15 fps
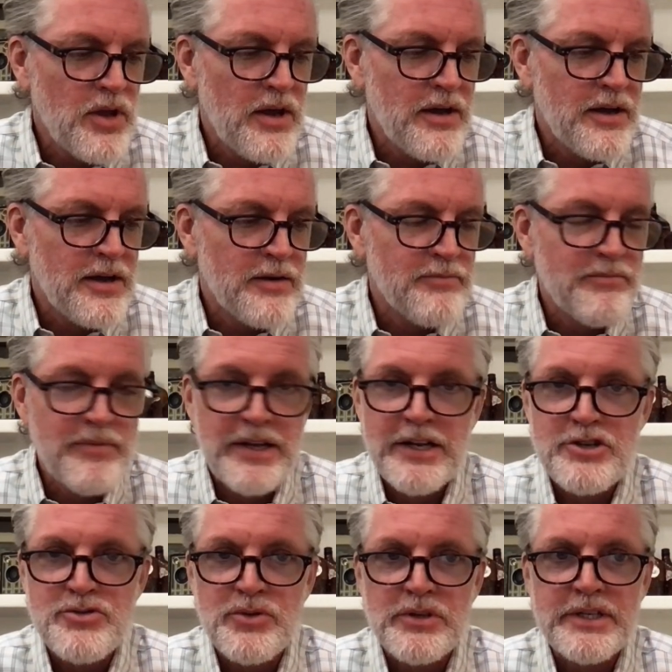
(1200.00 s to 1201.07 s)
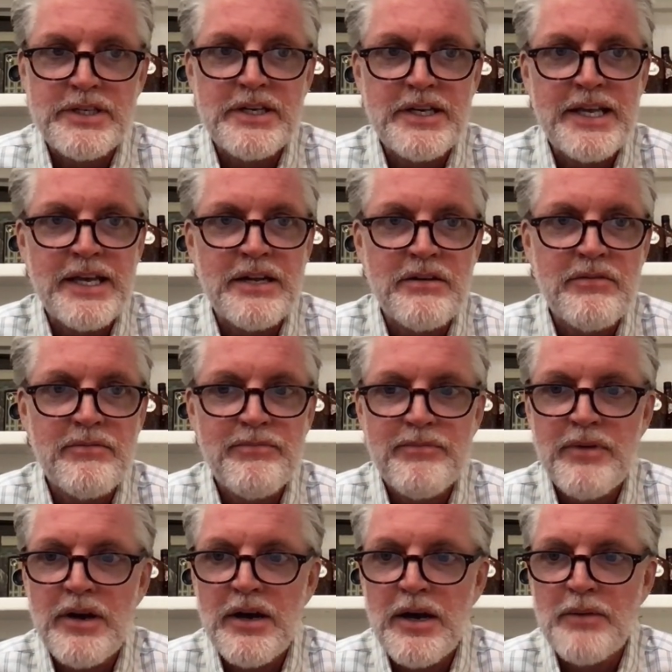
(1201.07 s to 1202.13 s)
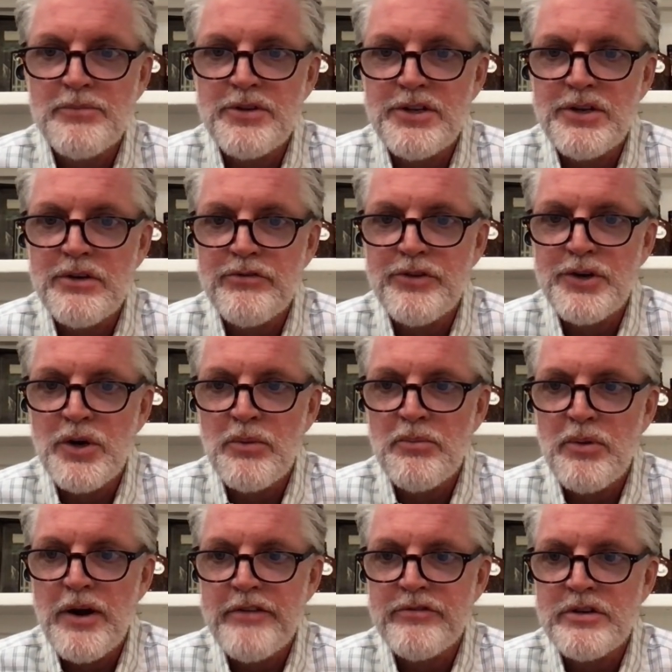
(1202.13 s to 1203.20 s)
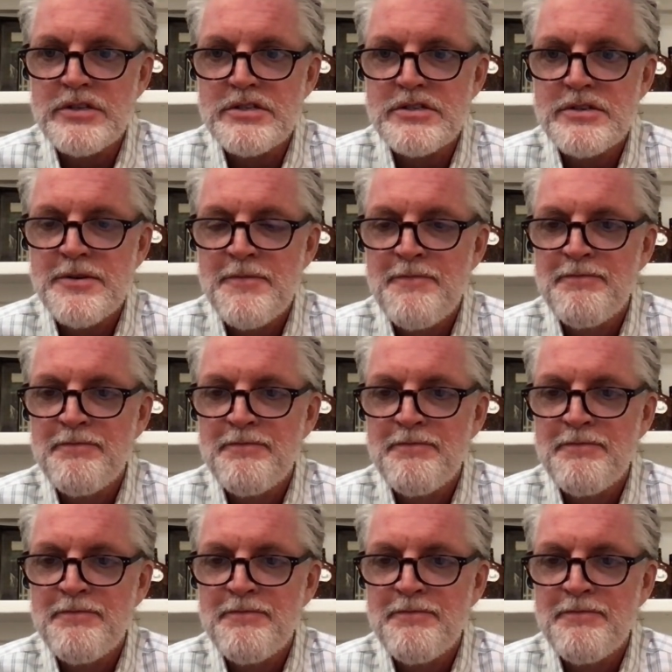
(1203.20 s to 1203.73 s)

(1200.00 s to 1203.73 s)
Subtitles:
And it's really, again, up to you for your own preference.